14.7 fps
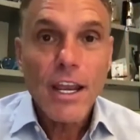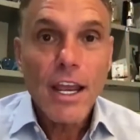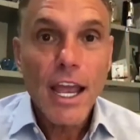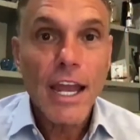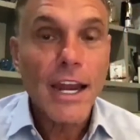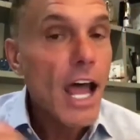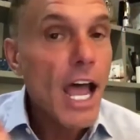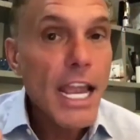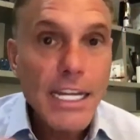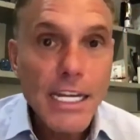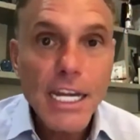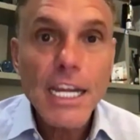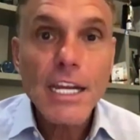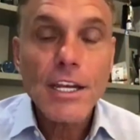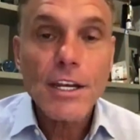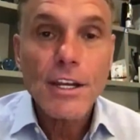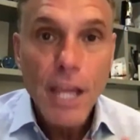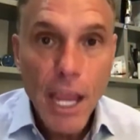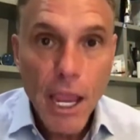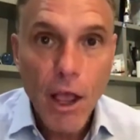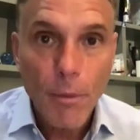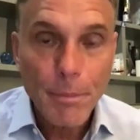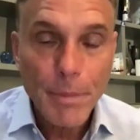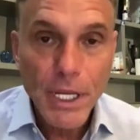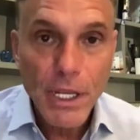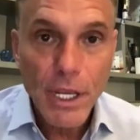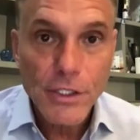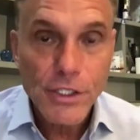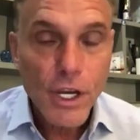and I needed help
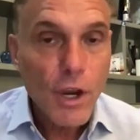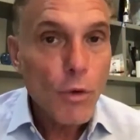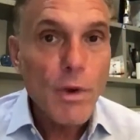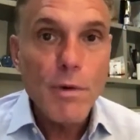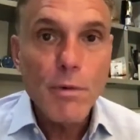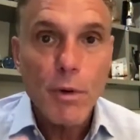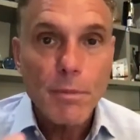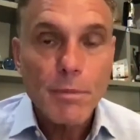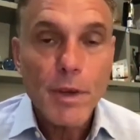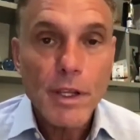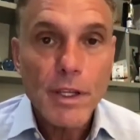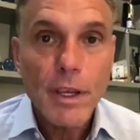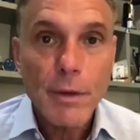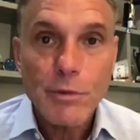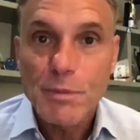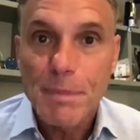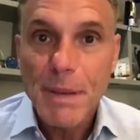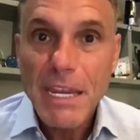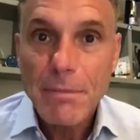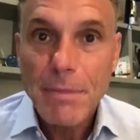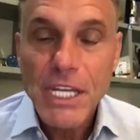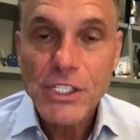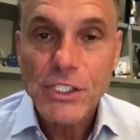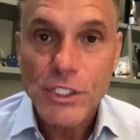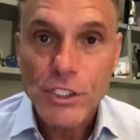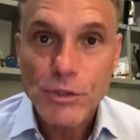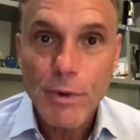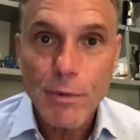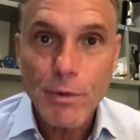because we were it was big
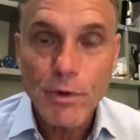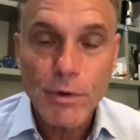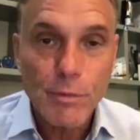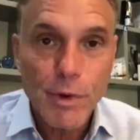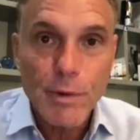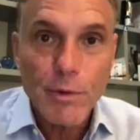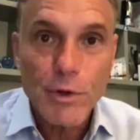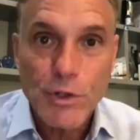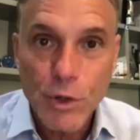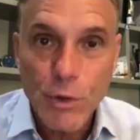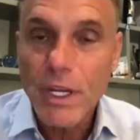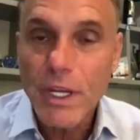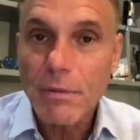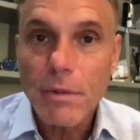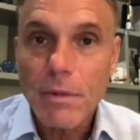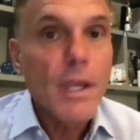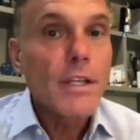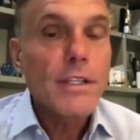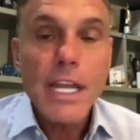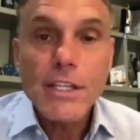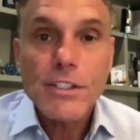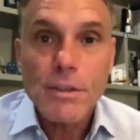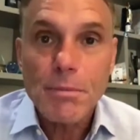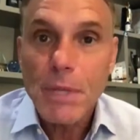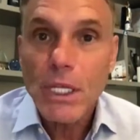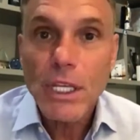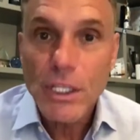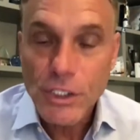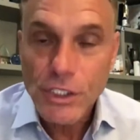business. We were we were doing tens of
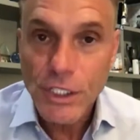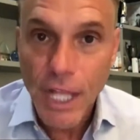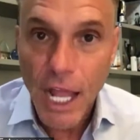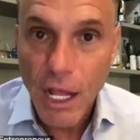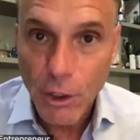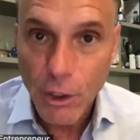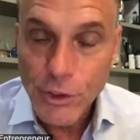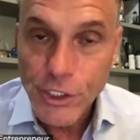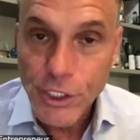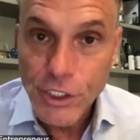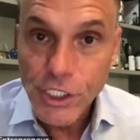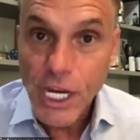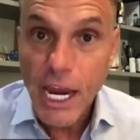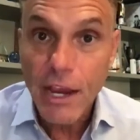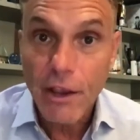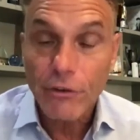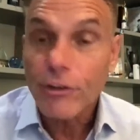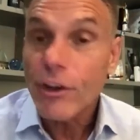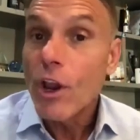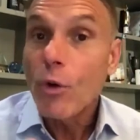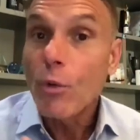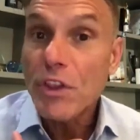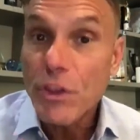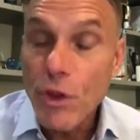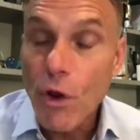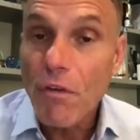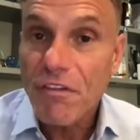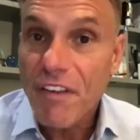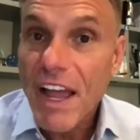millions of dollars in sales with
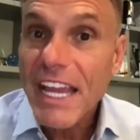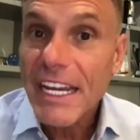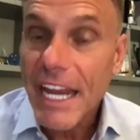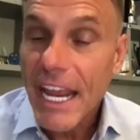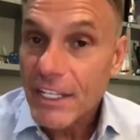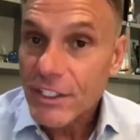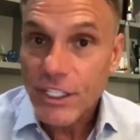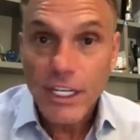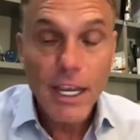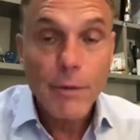no financing. I